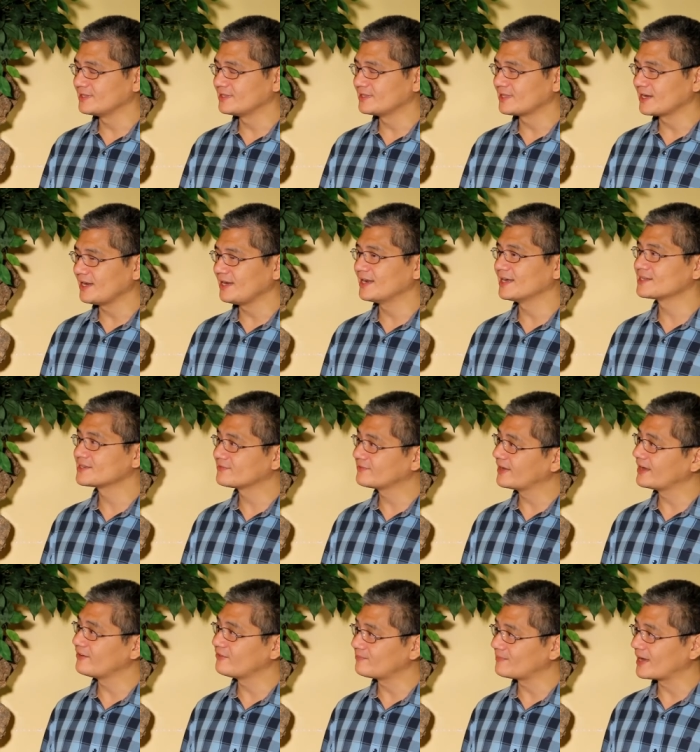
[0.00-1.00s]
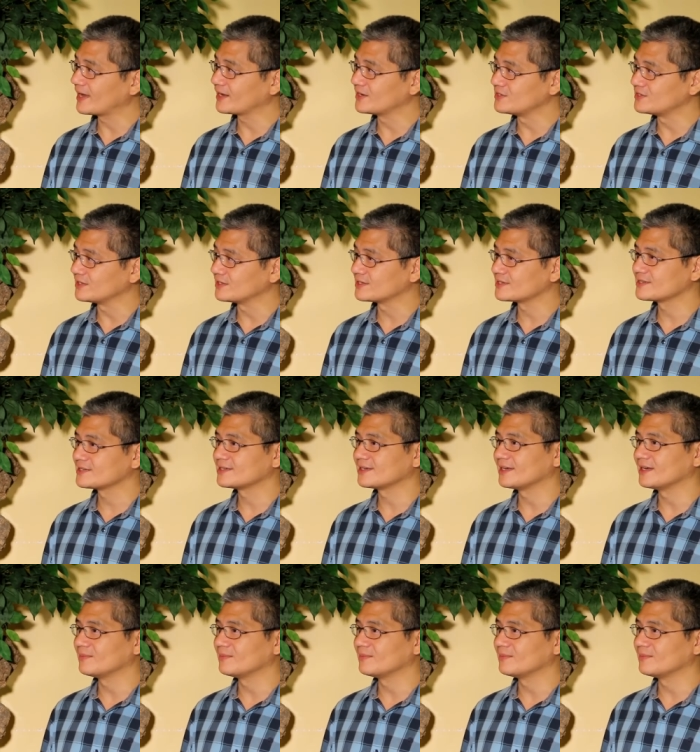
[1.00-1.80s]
mm. TRAIN has five packages. Mm-hmm.